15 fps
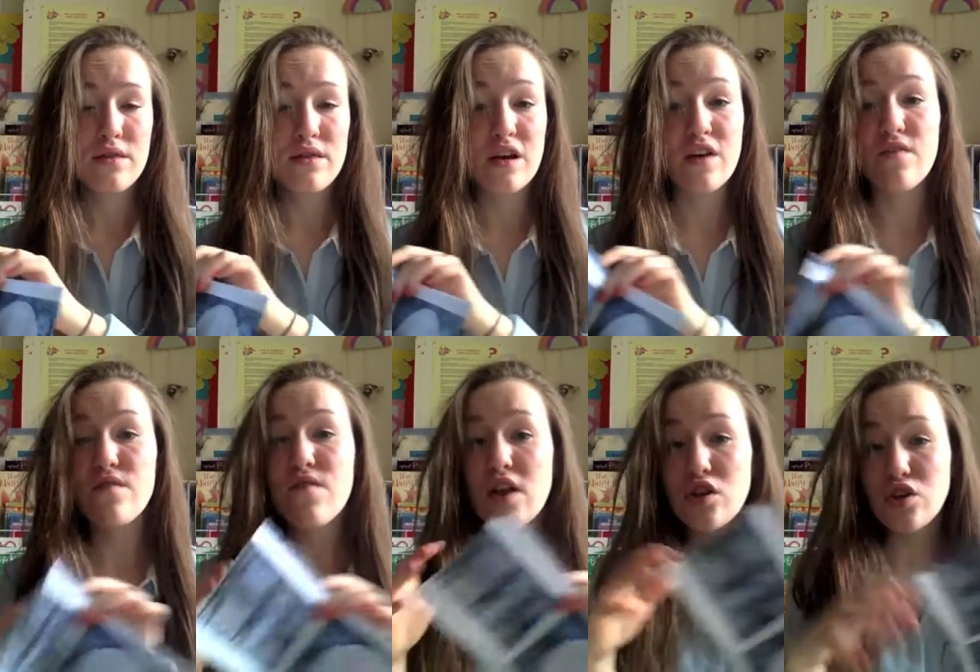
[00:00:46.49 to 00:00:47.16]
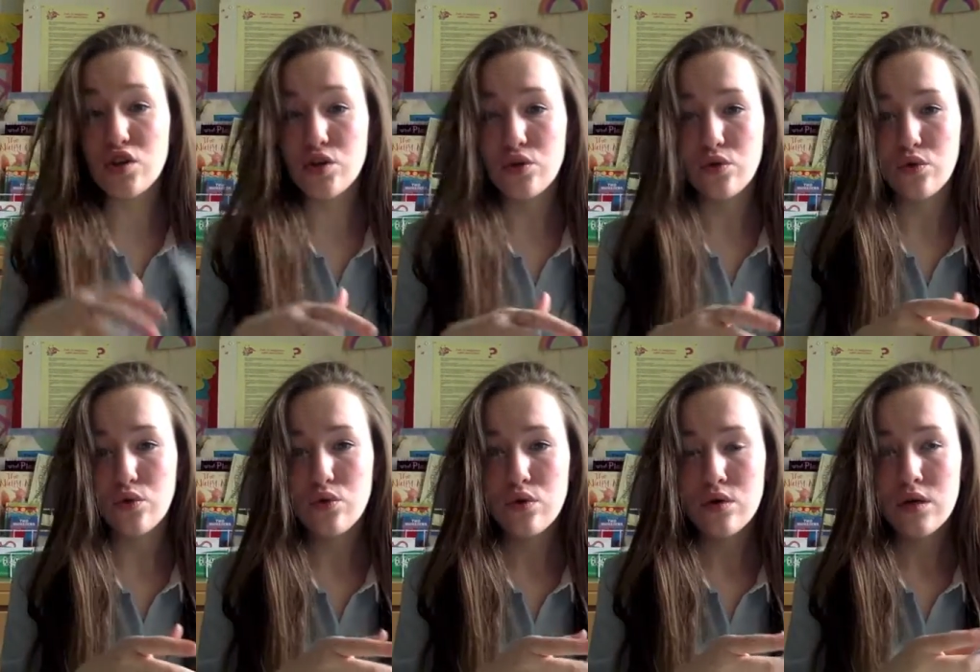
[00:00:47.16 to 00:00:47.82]
the
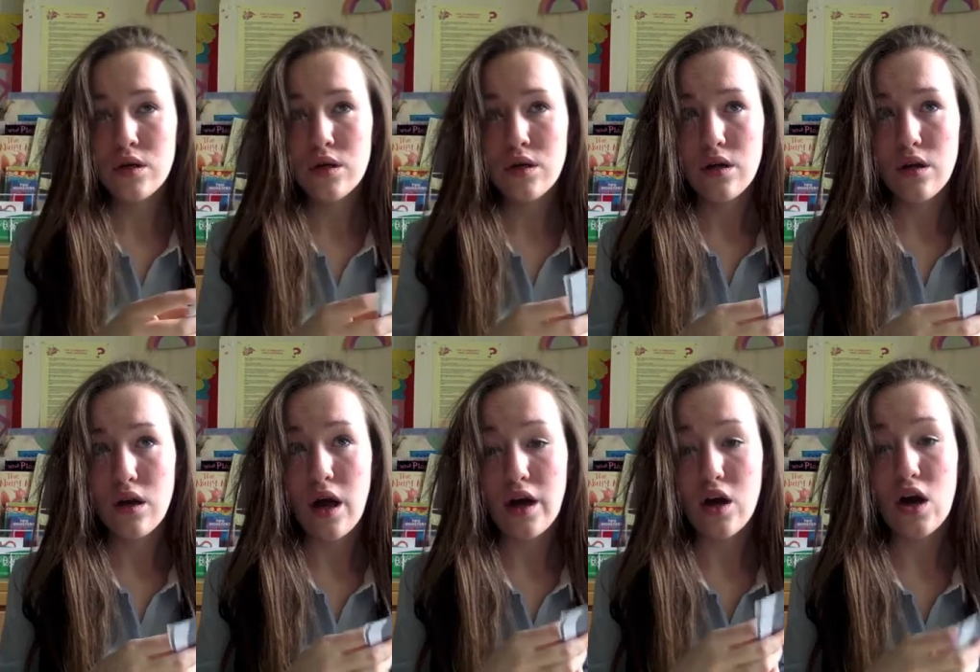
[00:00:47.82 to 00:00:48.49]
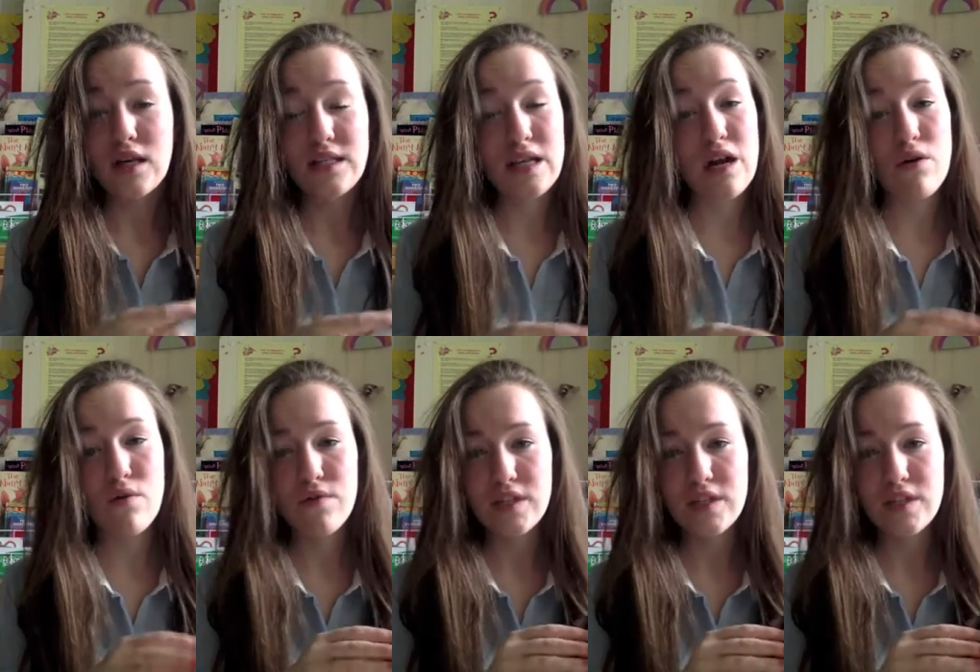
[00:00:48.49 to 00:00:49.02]
conventional idea